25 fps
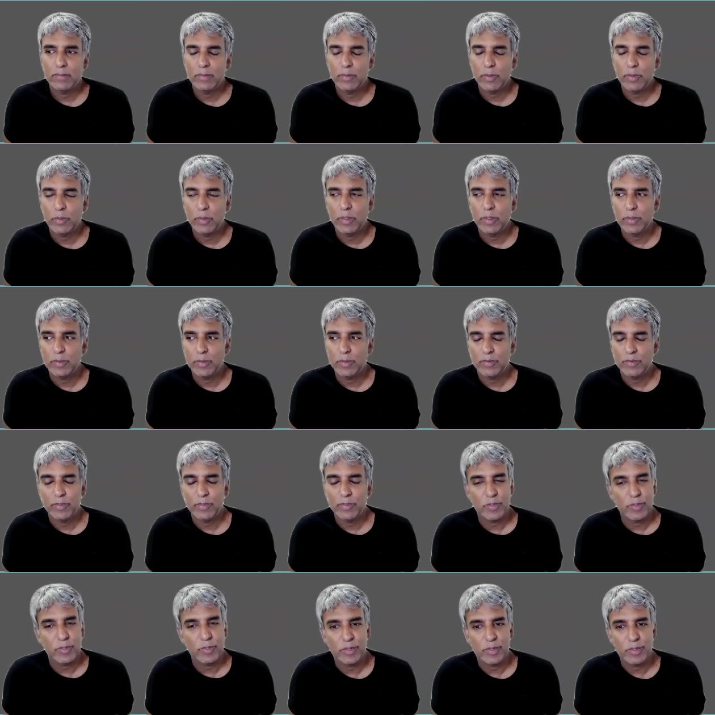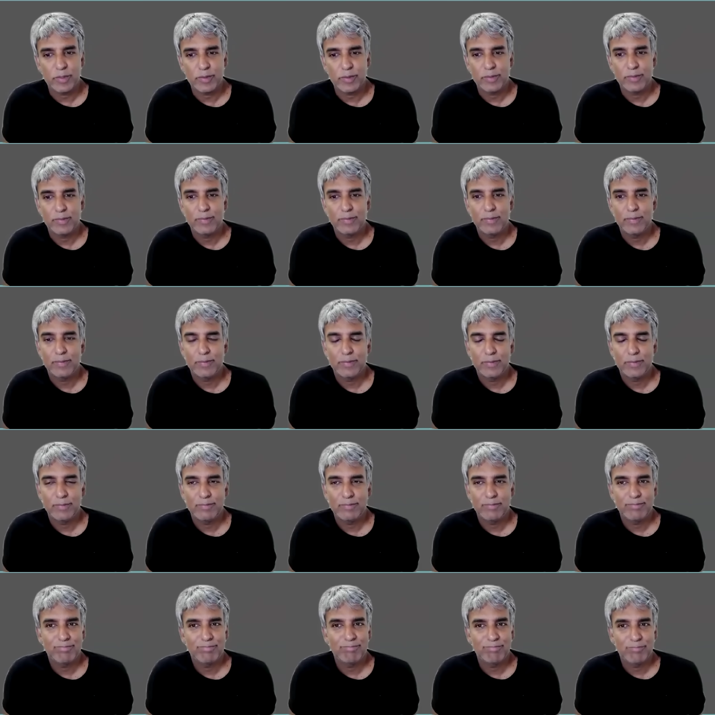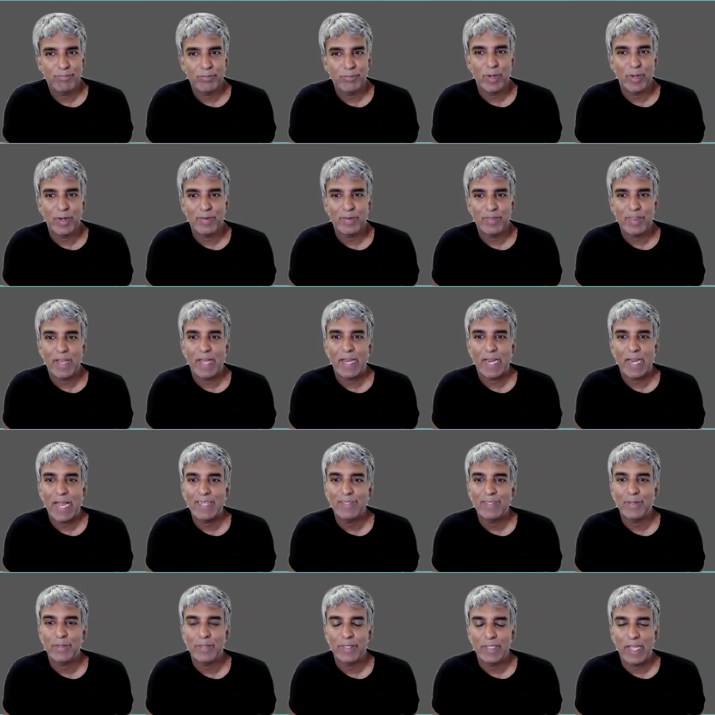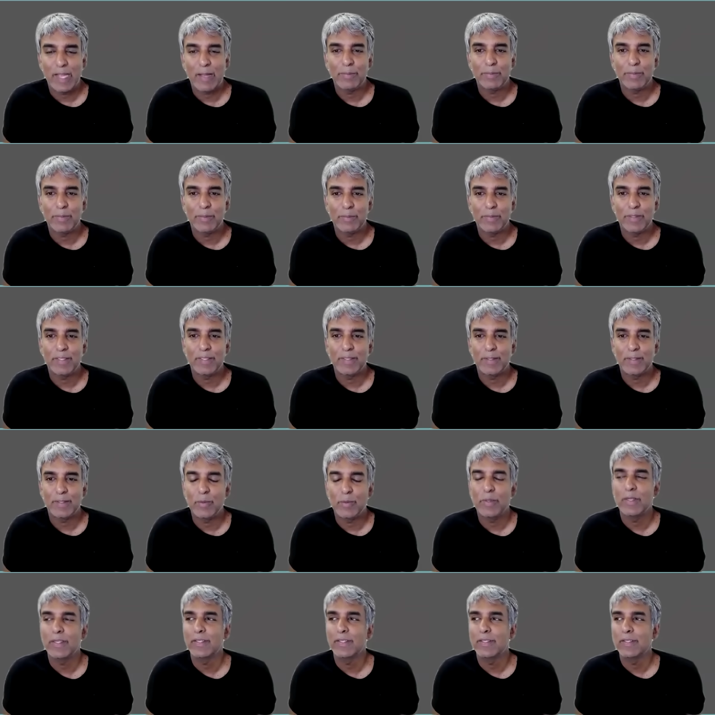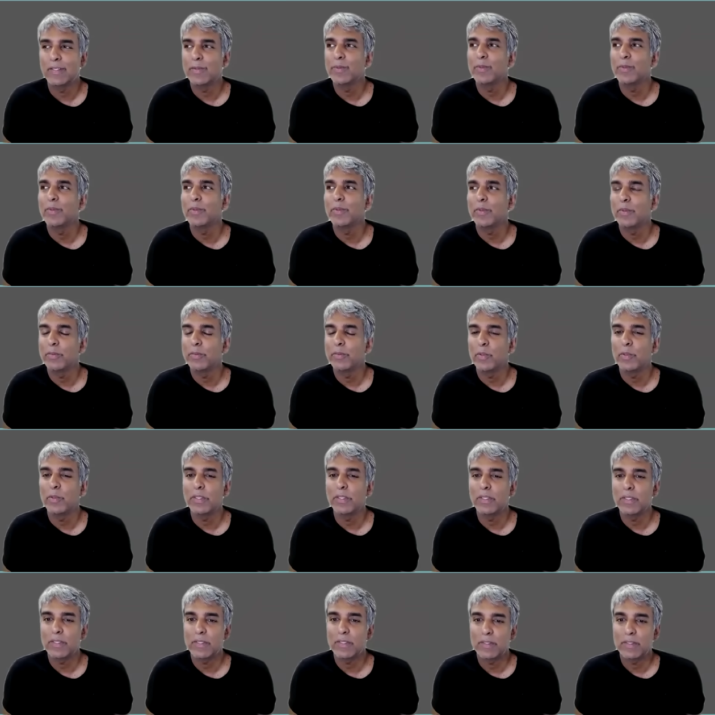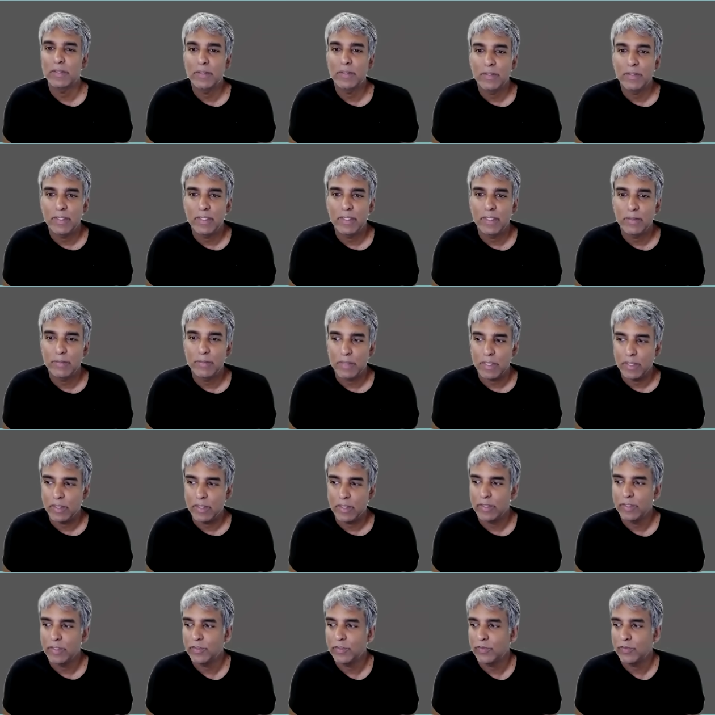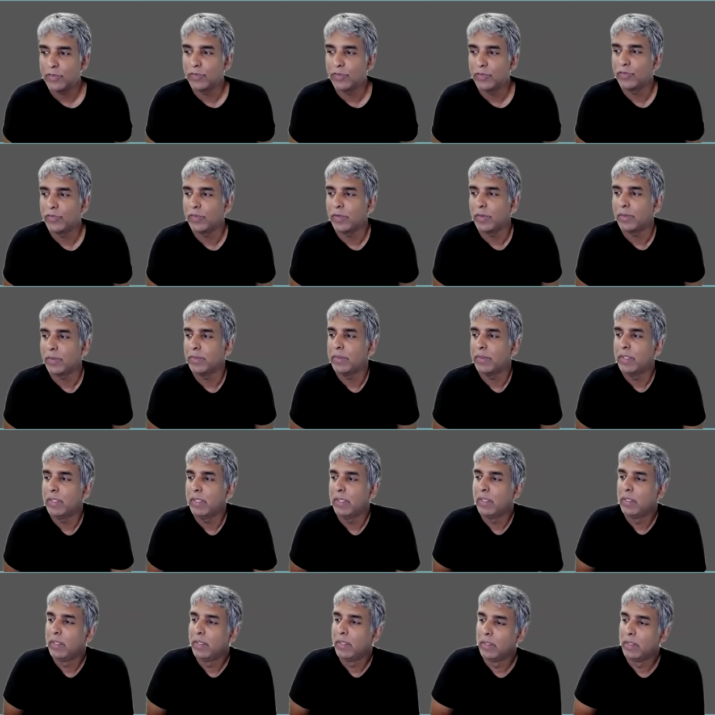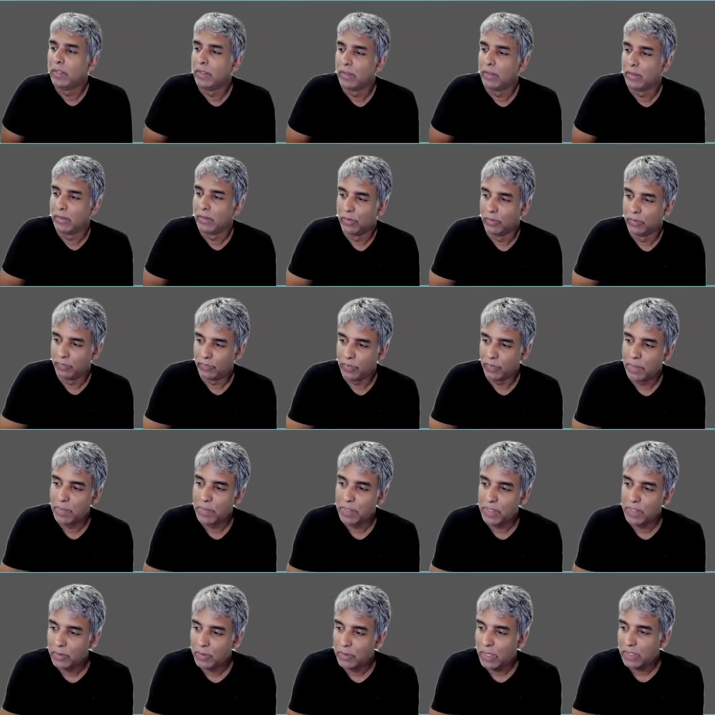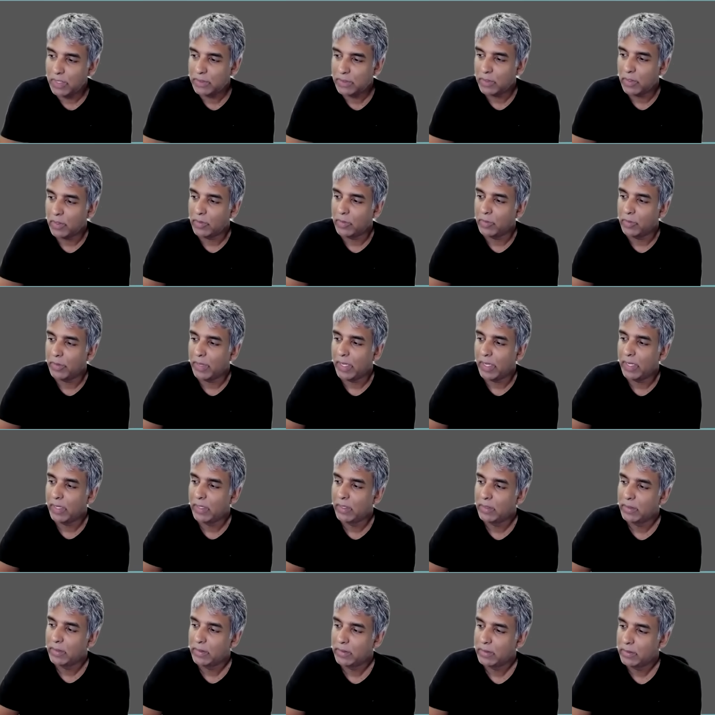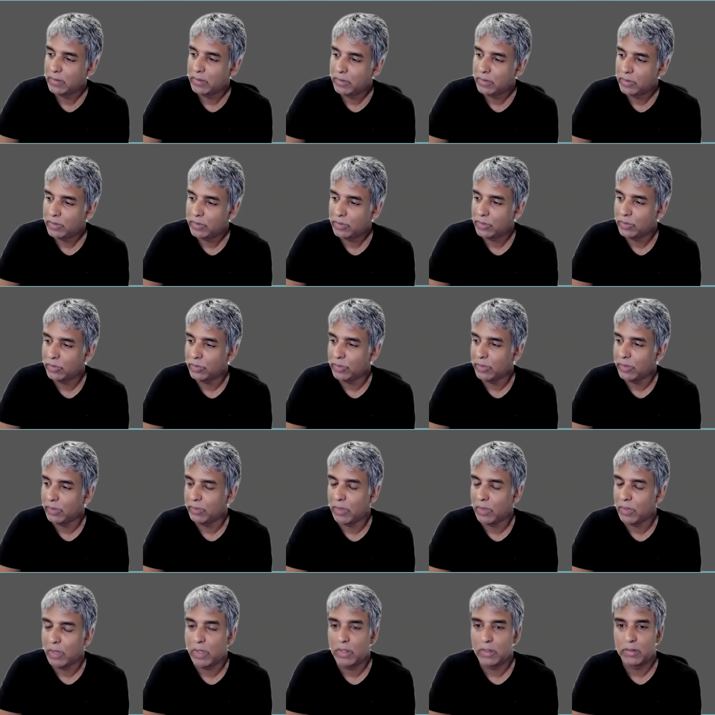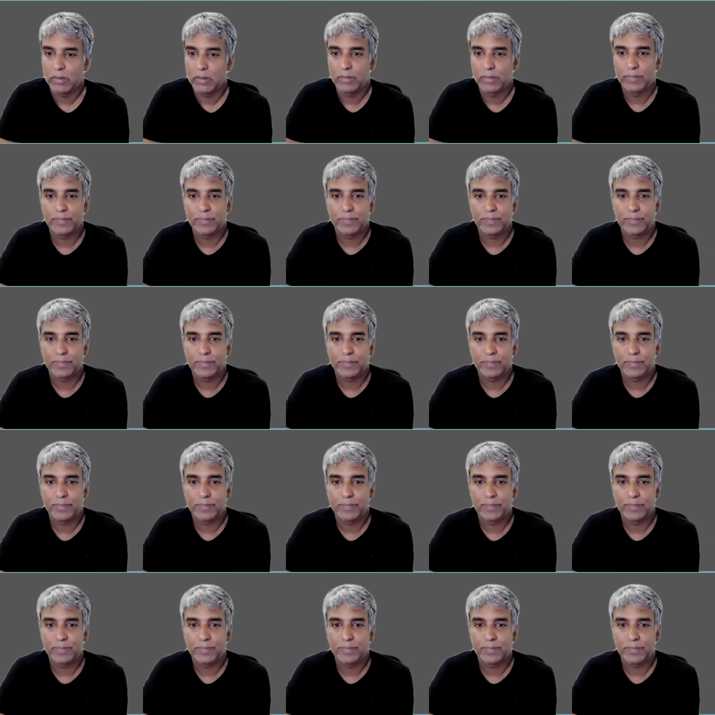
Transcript: No one knows for sure what of that actually happened, but according to the reports, the Americans flew from the US all the way to Iran,